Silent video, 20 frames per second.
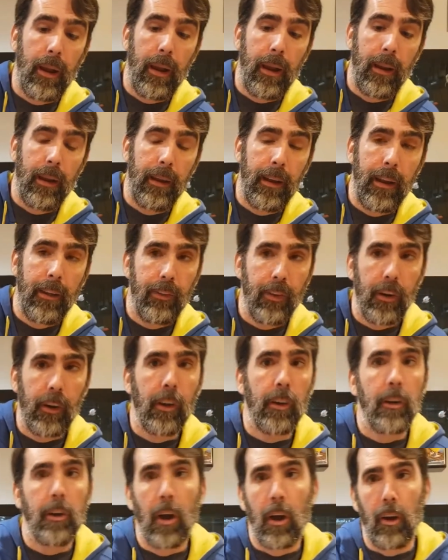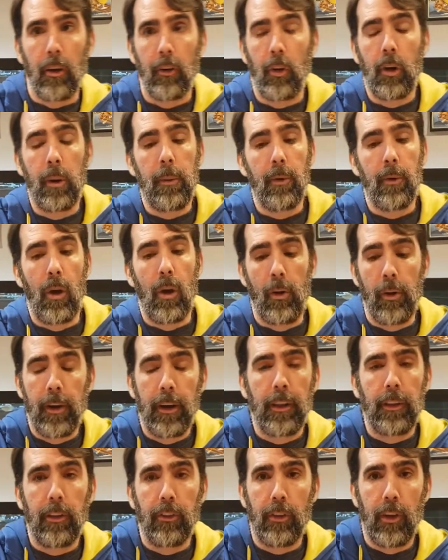and it's a good card. Don't get me wrong. You
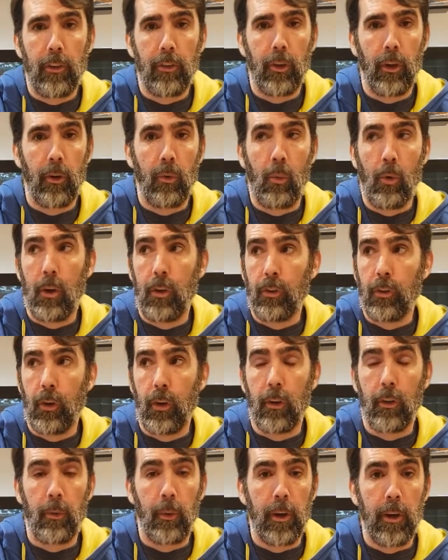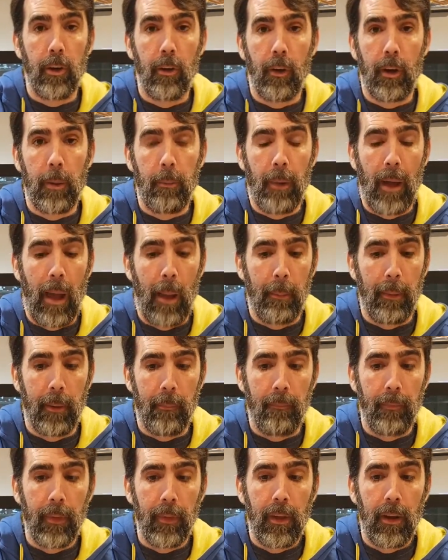get this on turn 1, turn 3, you're already
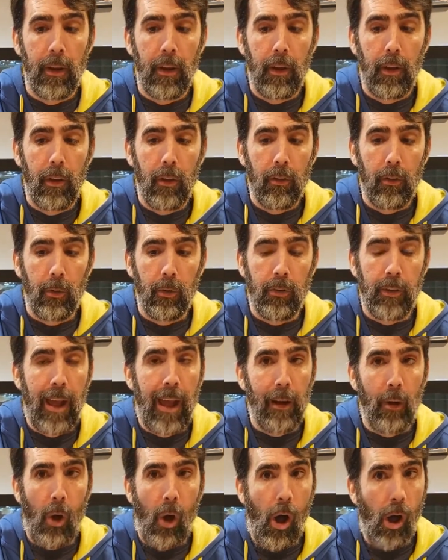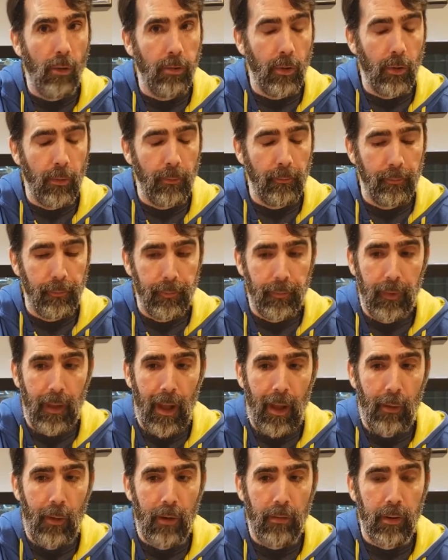popping. So it's not awful.
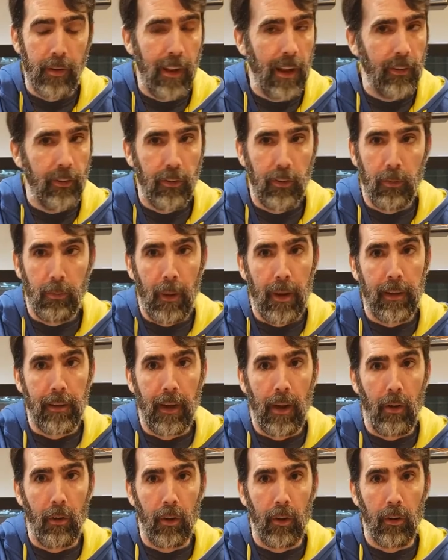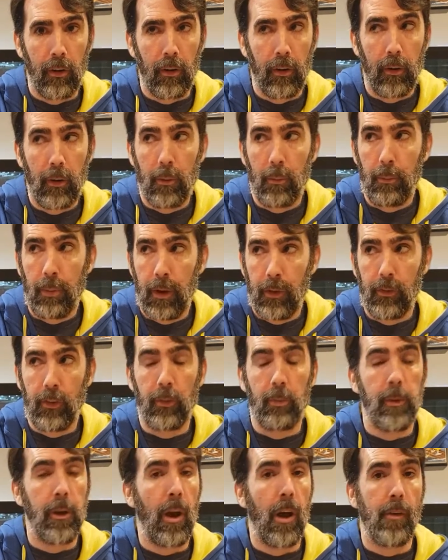However, that spend counter
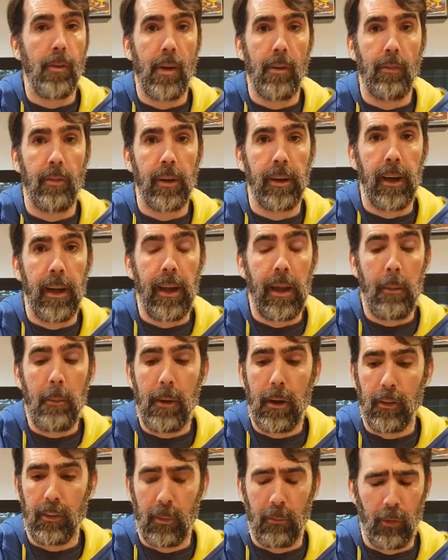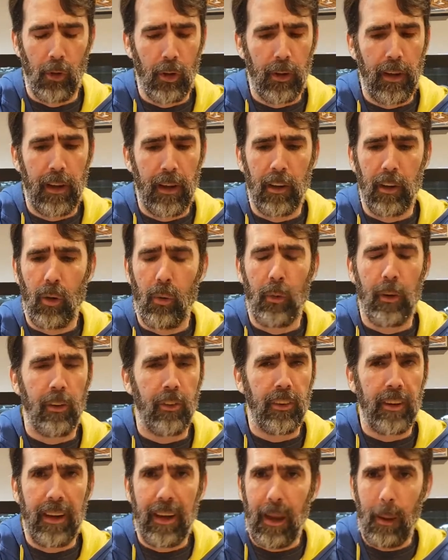pisses me off every game because I'm looking at it going,
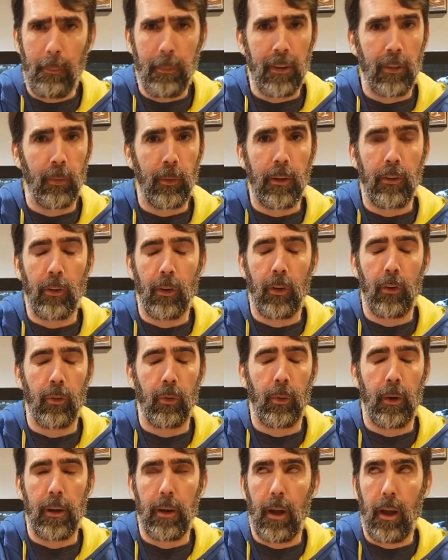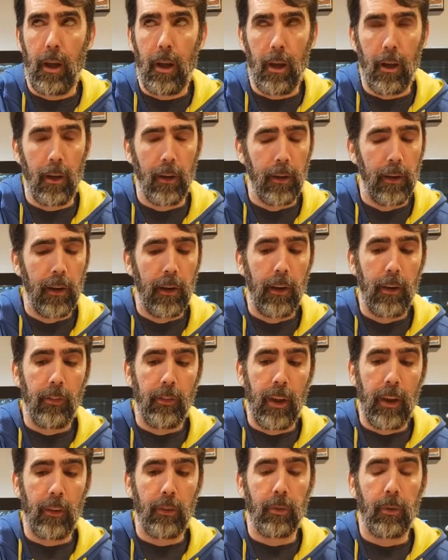this can't be 3 turns already. Oh,
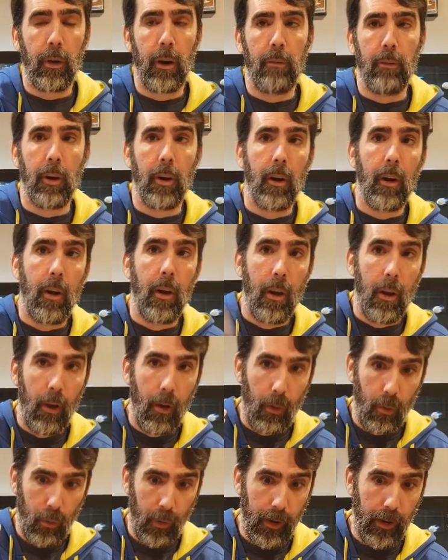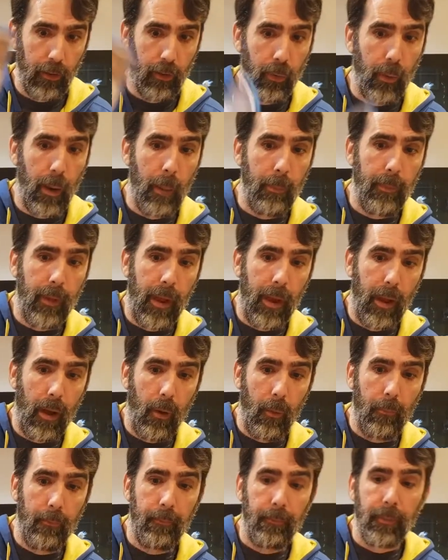it takes forever. We're going to swap that
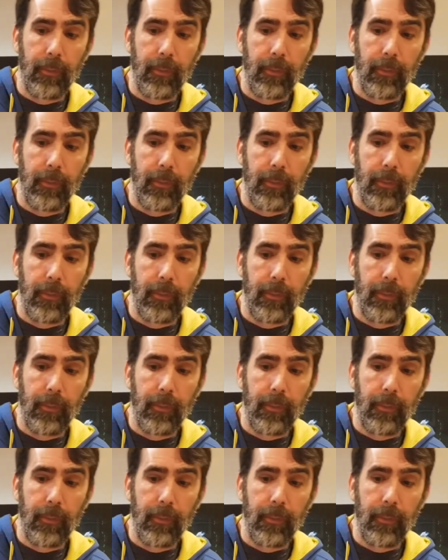out.